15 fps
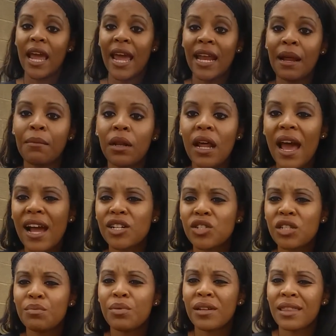And I'm going to
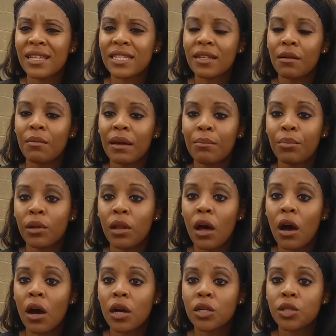actually put this on my
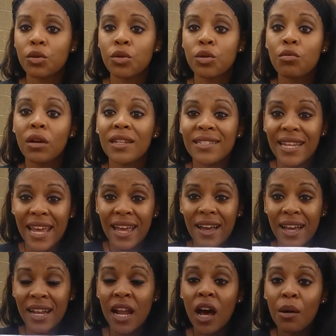blog so you can take
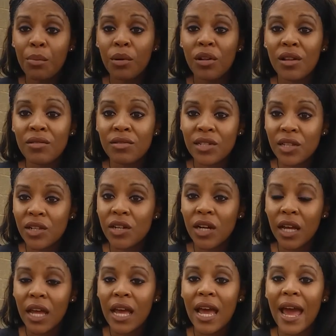an up-close look
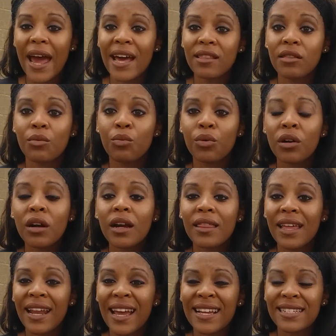at the work
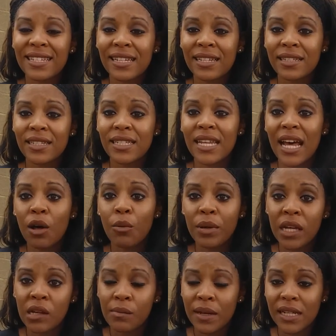that I did to help
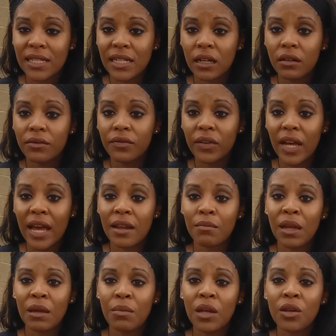heal myself.
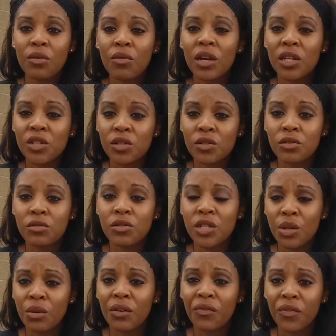And maybe you can
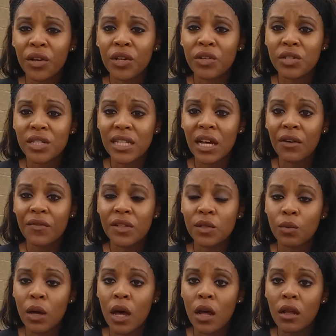do it for yourself
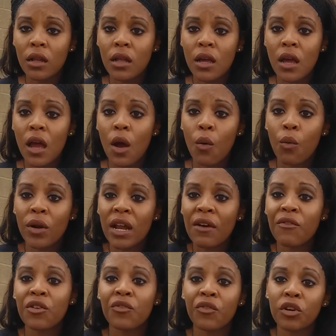as well,
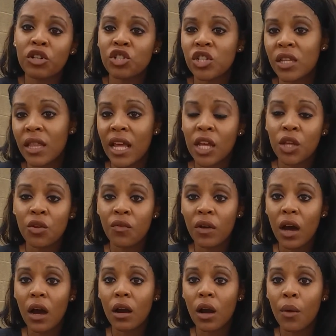whatever version that you've
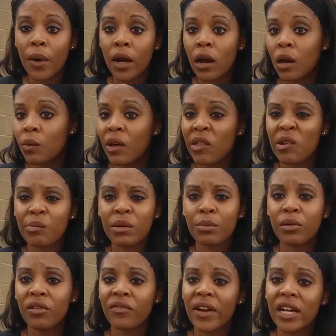got going on, whether it be
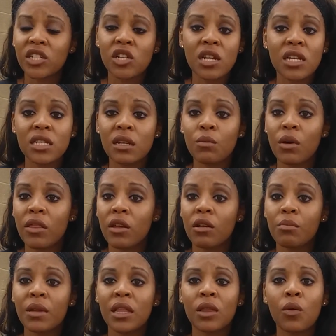perfectionism, whether
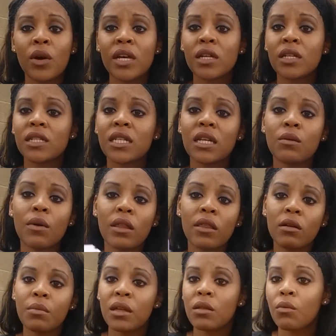it be loyalty,
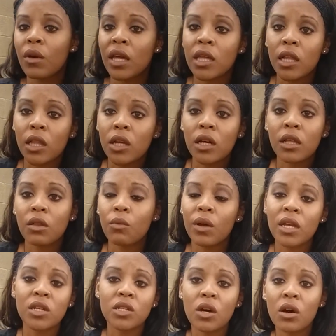whether it be the way you look, the way
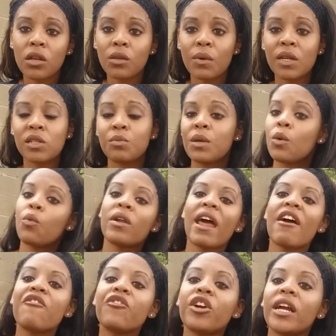you talk, the way you speak,
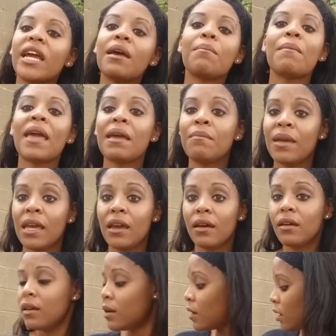whatever it may be.
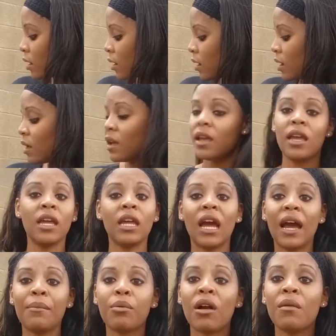
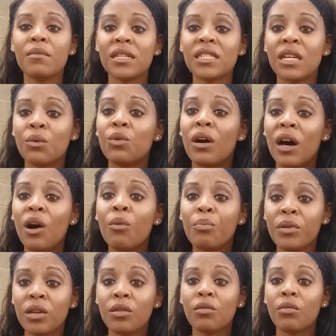I promise it will help
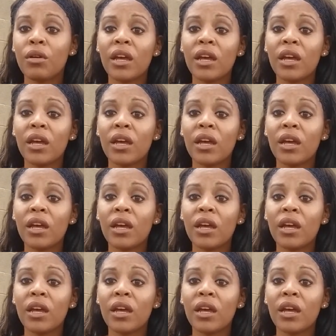you.